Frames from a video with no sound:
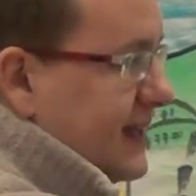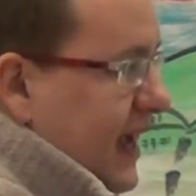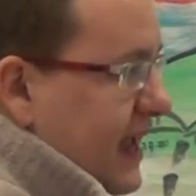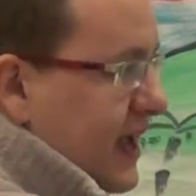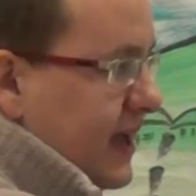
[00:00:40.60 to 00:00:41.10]
day.
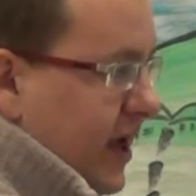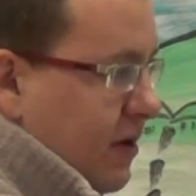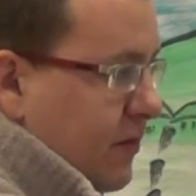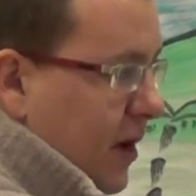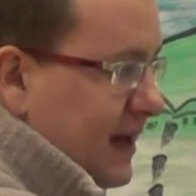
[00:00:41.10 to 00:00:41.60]
They
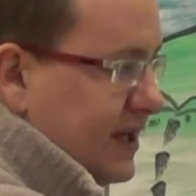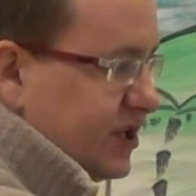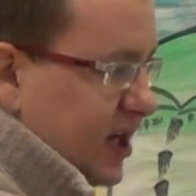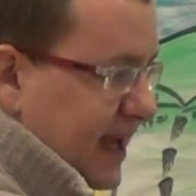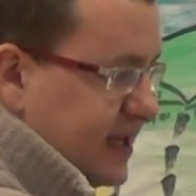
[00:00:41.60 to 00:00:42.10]
would probably
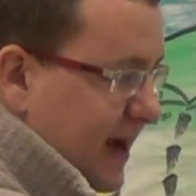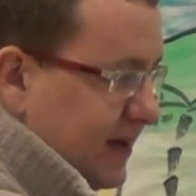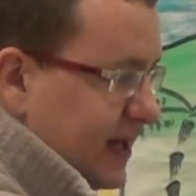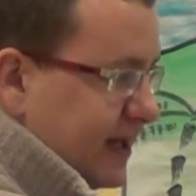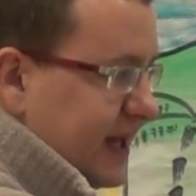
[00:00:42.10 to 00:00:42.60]
chat about
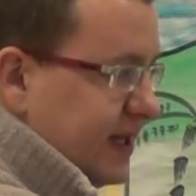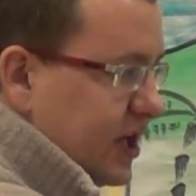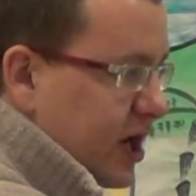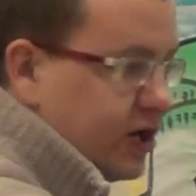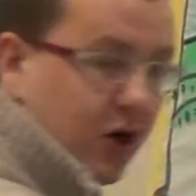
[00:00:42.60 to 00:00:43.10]
the things that
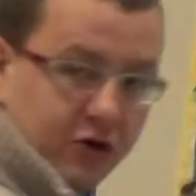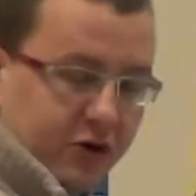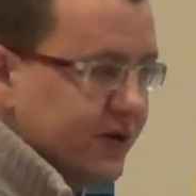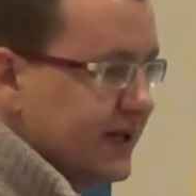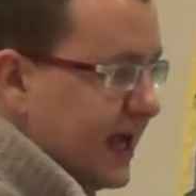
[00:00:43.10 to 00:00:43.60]
had gone
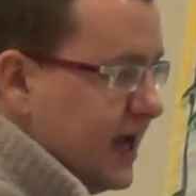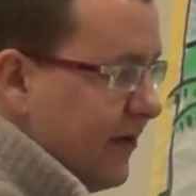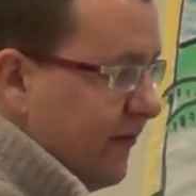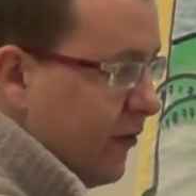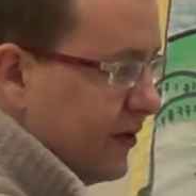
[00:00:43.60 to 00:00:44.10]
on the day
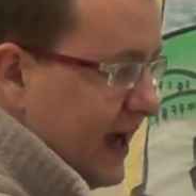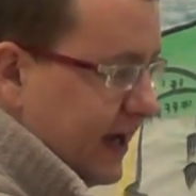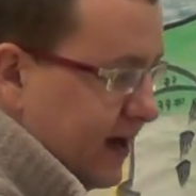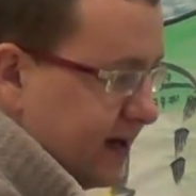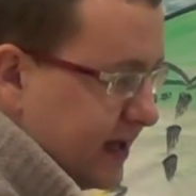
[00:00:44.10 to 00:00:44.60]
before, that
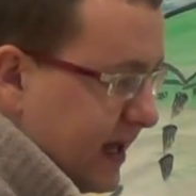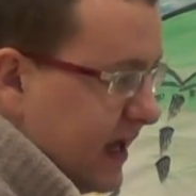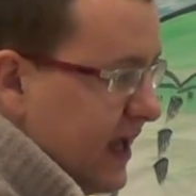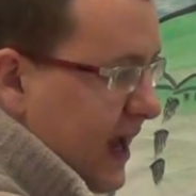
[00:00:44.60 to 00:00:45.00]
kind of thing,